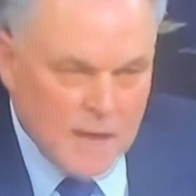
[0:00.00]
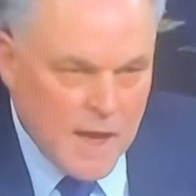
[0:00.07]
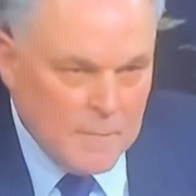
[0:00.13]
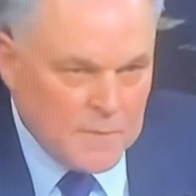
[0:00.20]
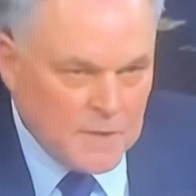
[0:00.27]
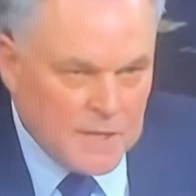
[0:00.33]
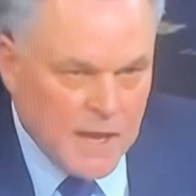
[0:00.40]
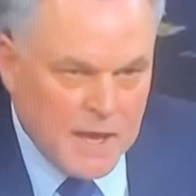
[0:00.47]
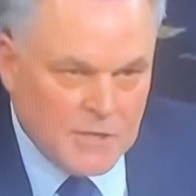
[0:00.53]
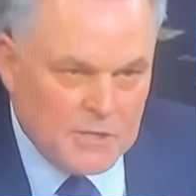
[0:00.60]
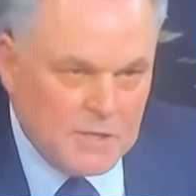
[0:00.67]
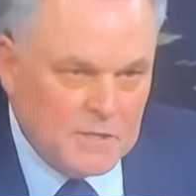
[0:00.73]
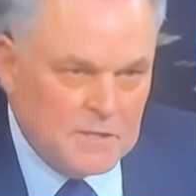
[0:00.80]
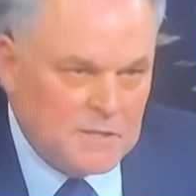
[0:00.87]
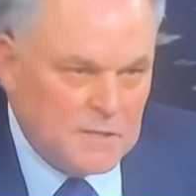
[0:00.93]

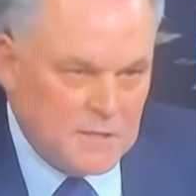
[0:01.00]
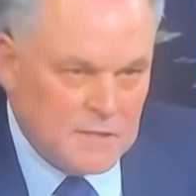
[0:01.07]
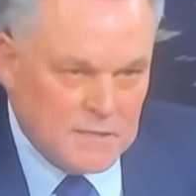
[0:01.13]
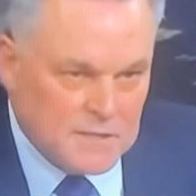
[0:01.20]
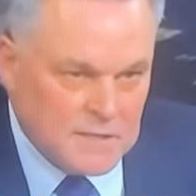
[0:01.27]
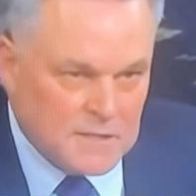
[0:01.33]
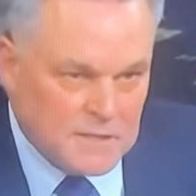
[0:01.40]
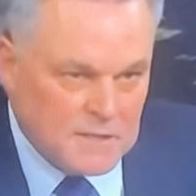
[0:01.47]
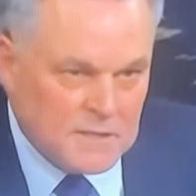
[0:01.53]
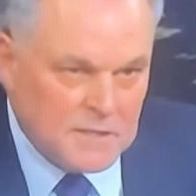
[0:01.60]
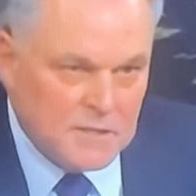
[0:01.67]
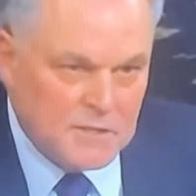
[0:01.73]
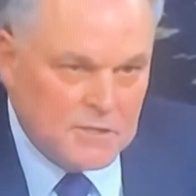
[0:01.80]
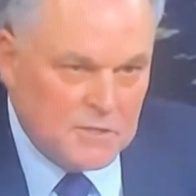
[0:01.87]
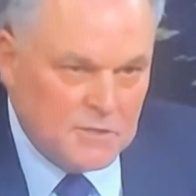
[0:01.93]
computations,
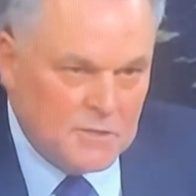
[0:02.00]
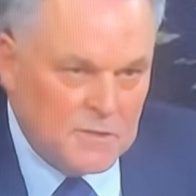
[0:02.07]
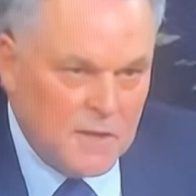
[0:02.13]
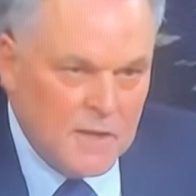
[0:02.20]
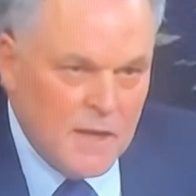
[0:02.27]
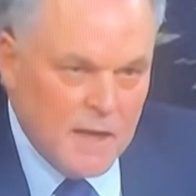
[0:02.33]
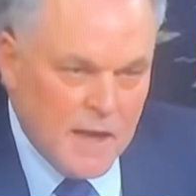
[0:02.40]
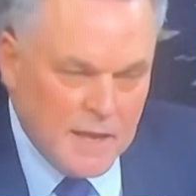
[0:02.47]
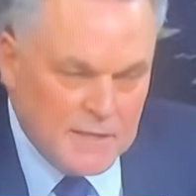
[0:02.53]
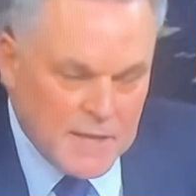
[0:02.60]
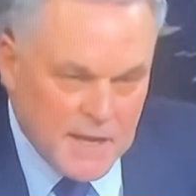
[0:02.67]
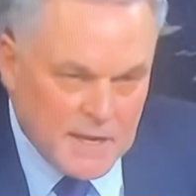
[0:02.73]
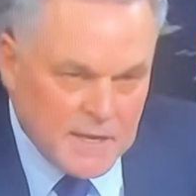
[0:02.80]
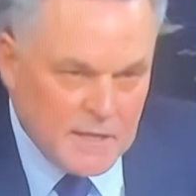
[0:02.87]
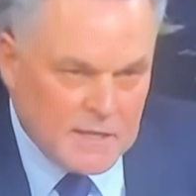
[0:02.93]
consistency issues,
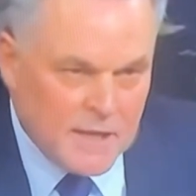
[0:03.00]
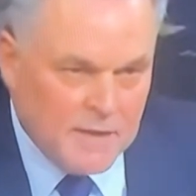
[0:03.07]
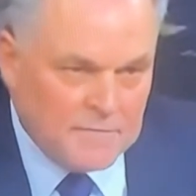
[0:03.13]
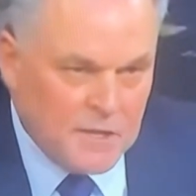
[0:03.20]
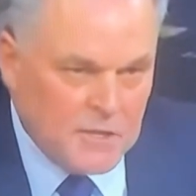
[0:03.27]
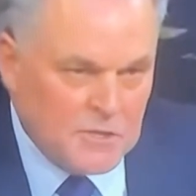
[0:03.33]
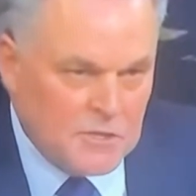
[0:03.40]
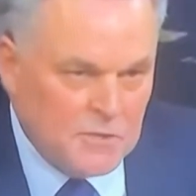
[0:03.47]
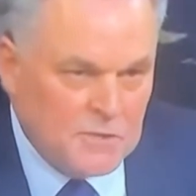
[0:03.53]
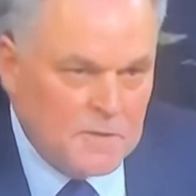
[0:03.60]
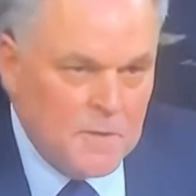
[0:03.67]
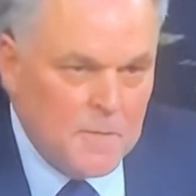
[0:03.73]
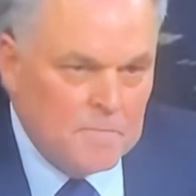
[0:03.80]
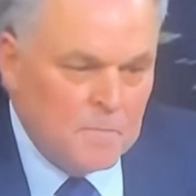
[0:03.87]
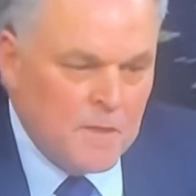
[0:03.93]
identity theft issues,